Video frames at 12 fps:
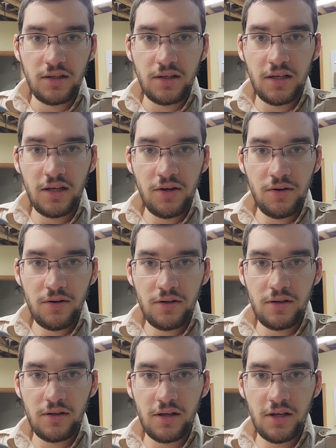here,
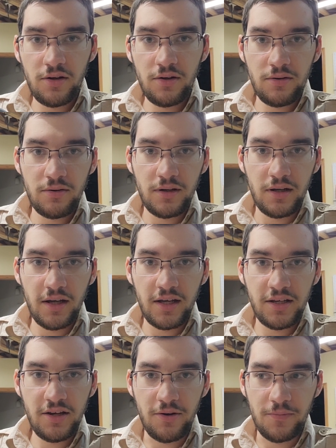here, and
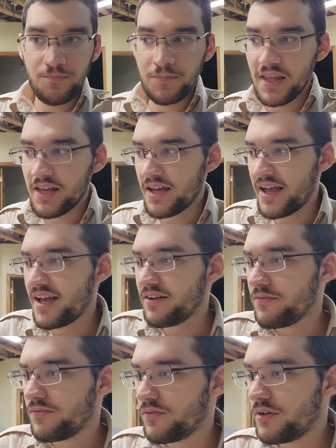here.
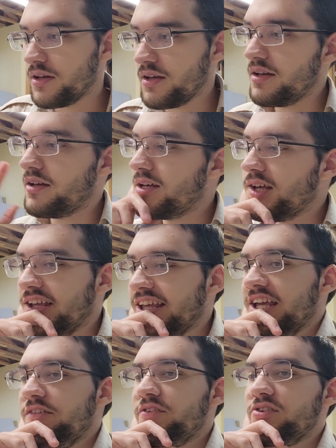And
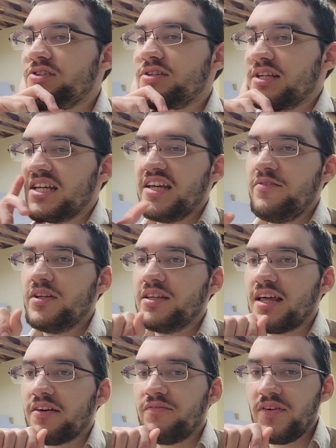even in
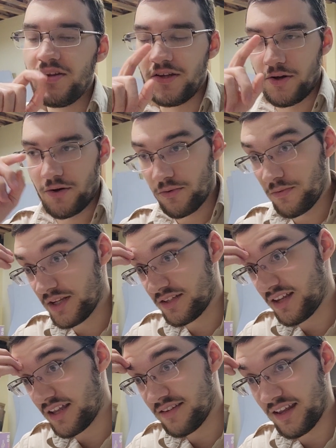that video, it
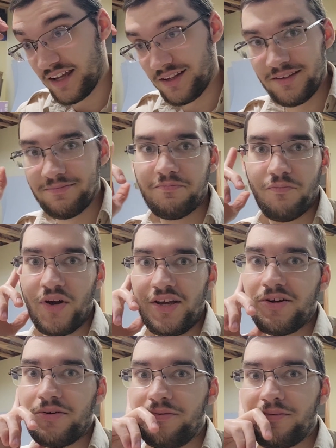says that we
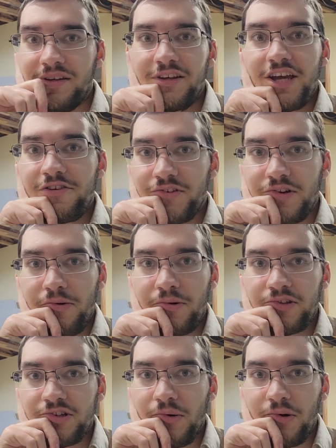don't even know
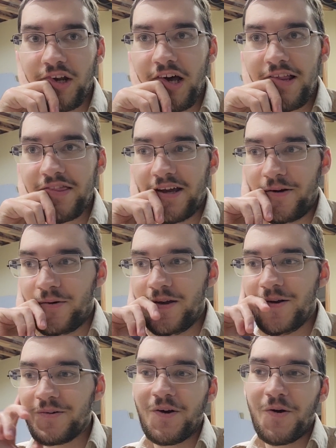what's going on there. We
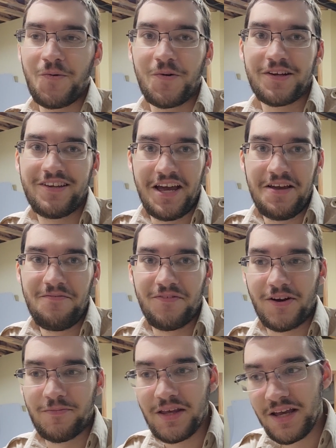don't know where it came
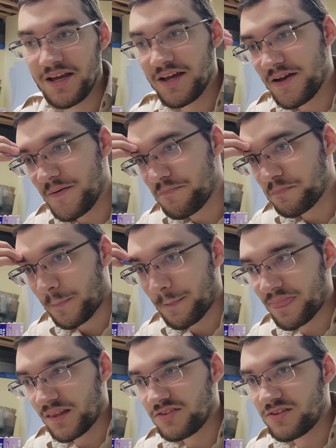from.
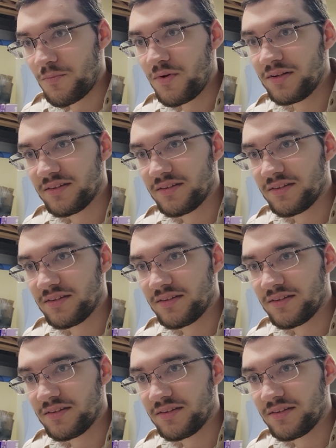There